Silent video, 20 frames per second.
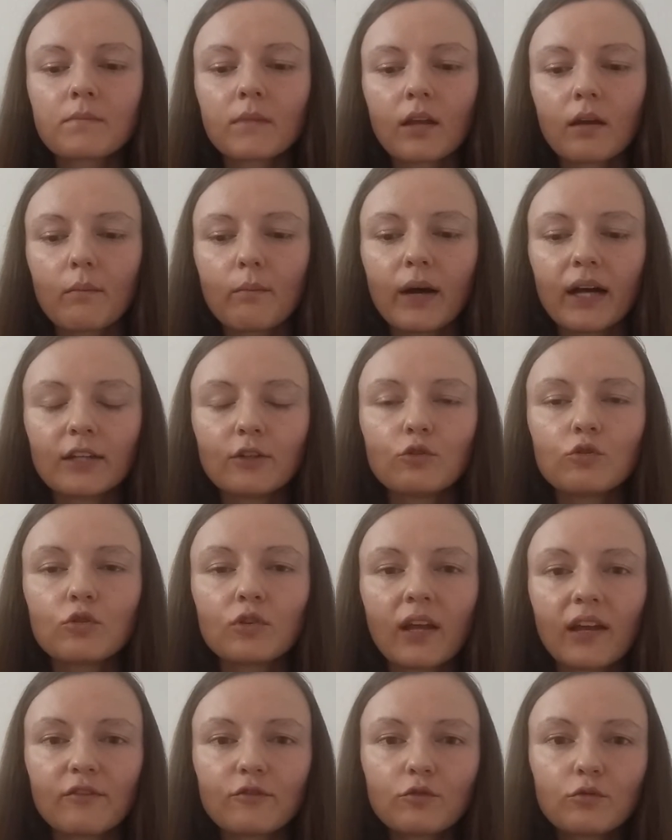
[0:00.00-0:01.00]
but you
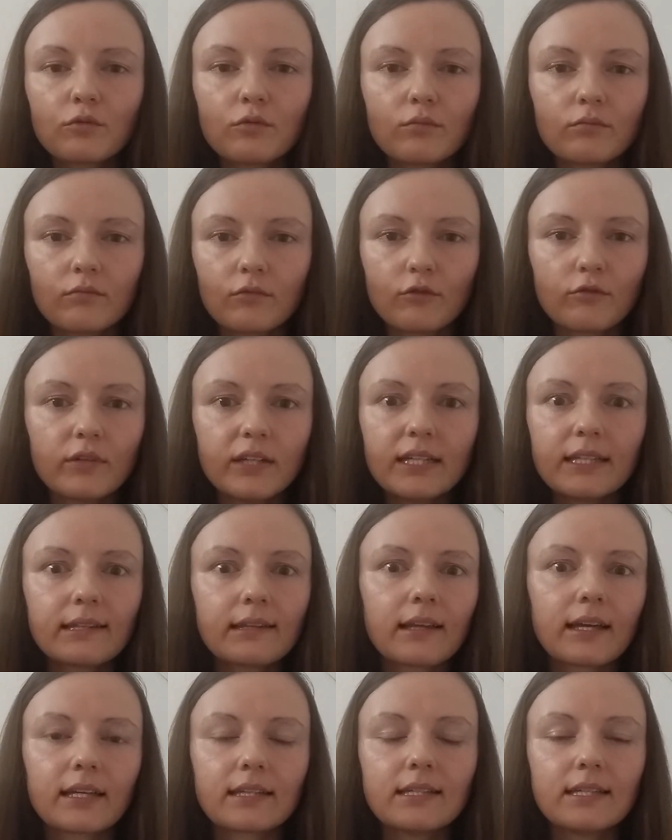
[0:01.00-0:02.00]
don't have to
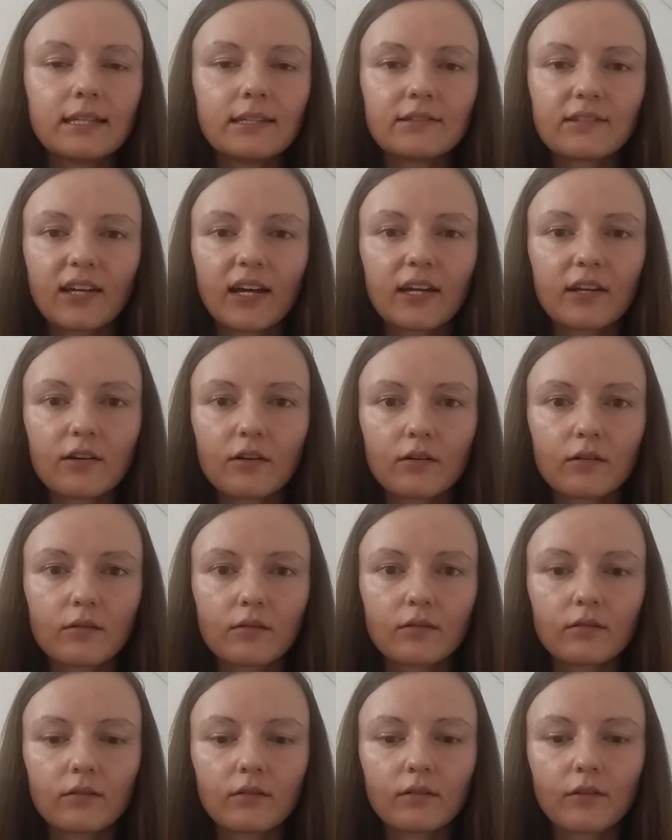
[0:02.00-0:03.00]
read like the entire
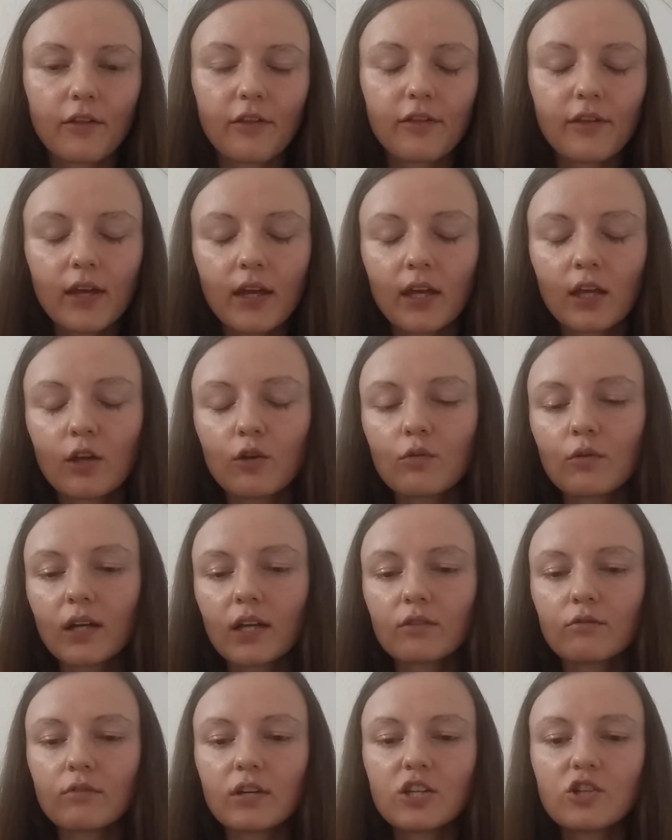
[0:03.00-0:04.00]
thing. You
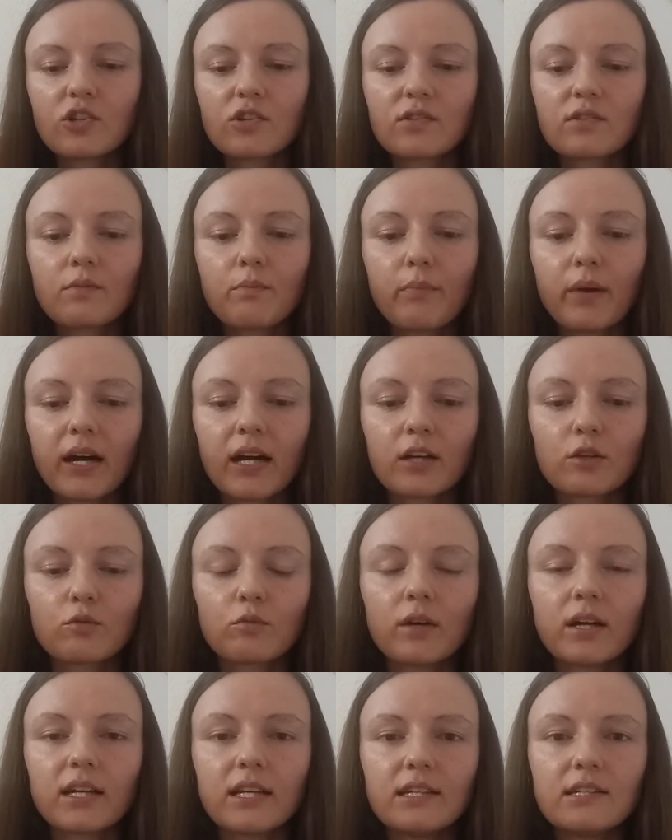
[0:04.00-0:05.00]
can read just the part
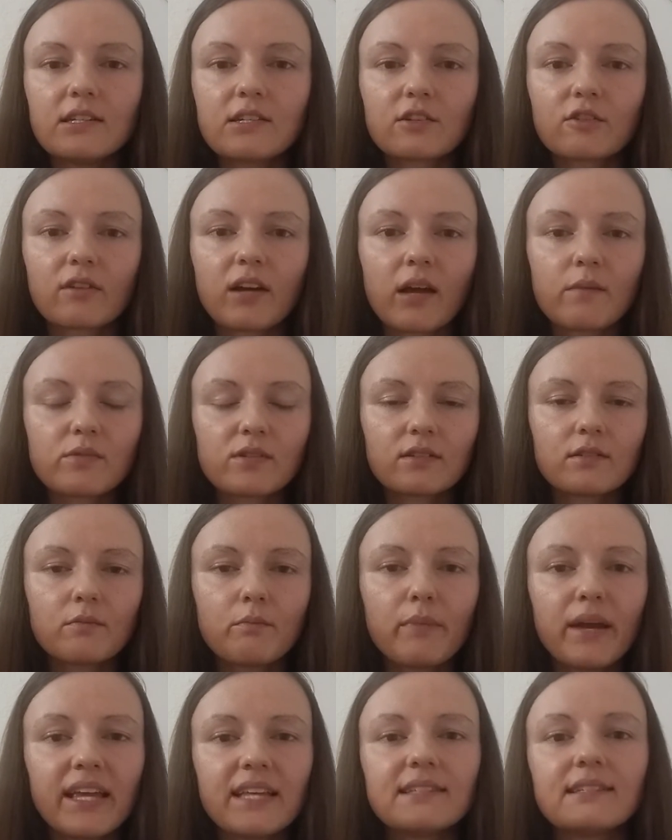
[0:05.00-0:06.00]
where he describes the
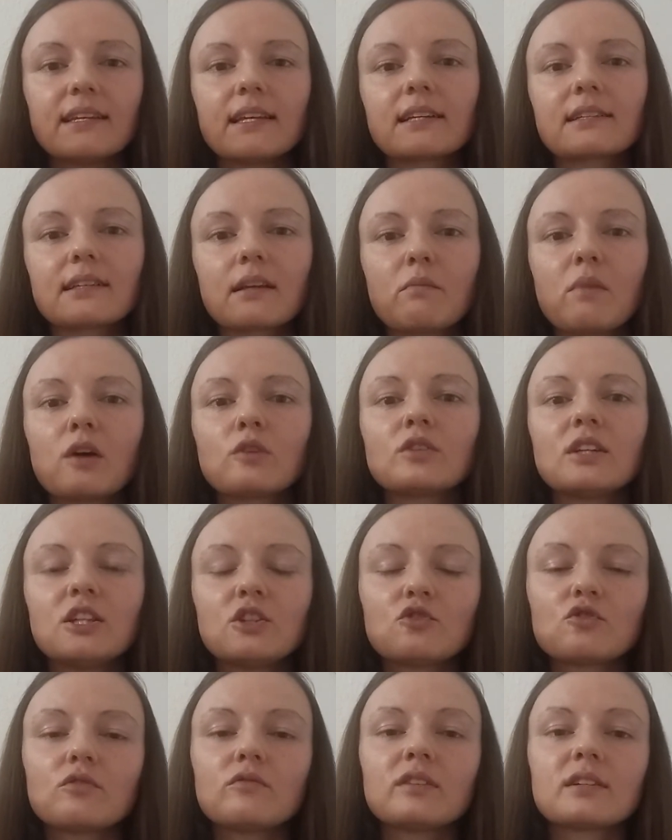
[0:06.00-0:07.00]
basics about
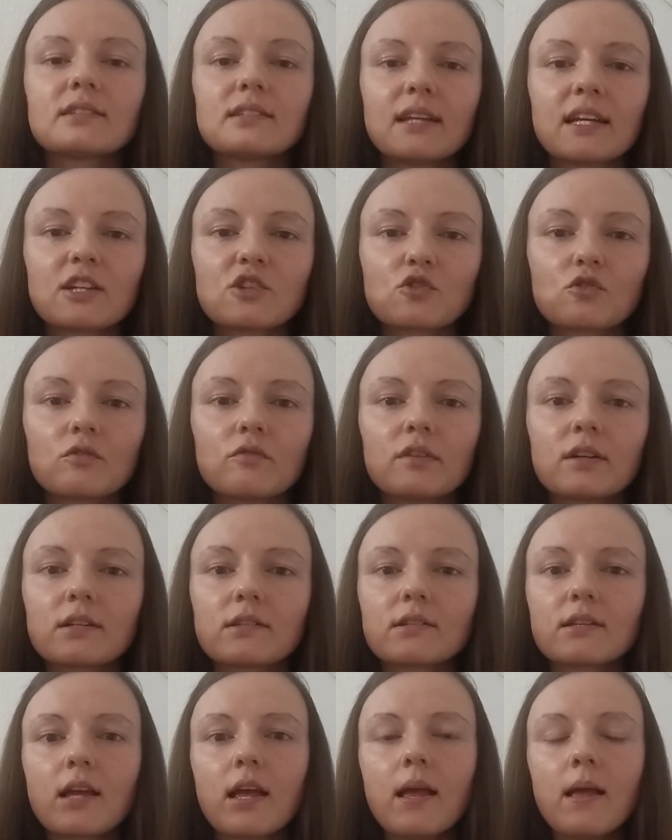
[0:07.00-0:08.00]
introverts and
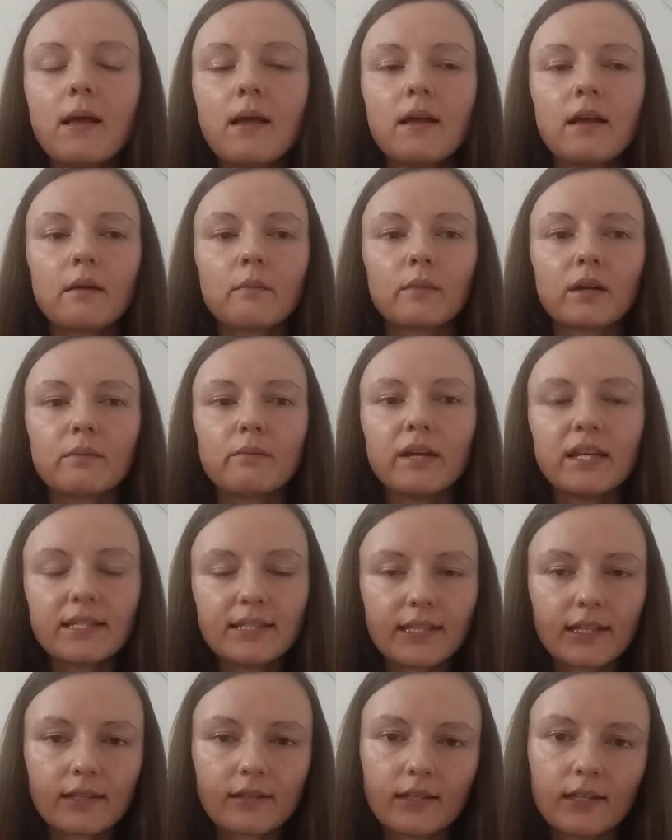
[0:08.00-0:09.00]
extroverts. But
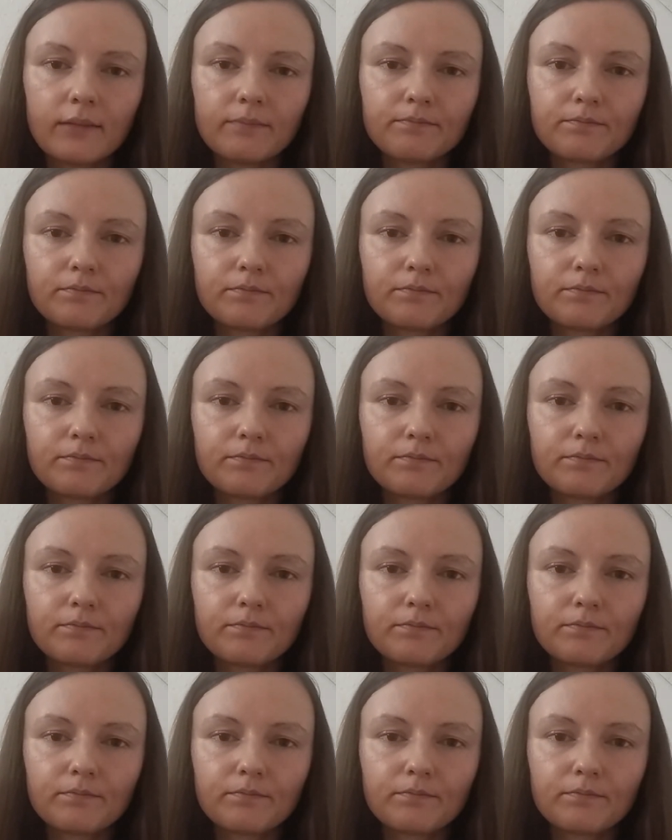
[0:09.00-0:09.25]
basically,